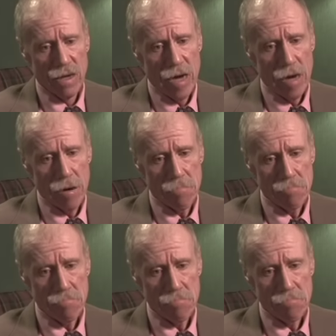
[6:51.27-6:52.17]

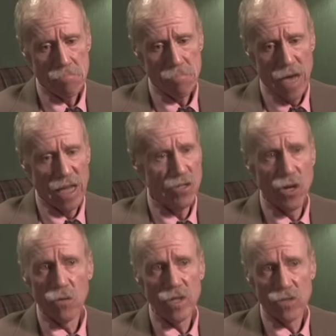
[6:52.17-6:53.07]
has
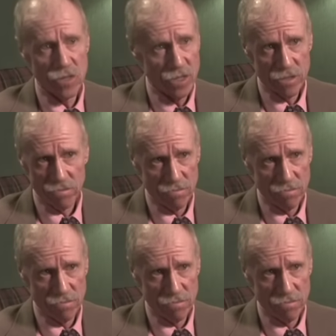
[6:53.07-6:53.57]
no interest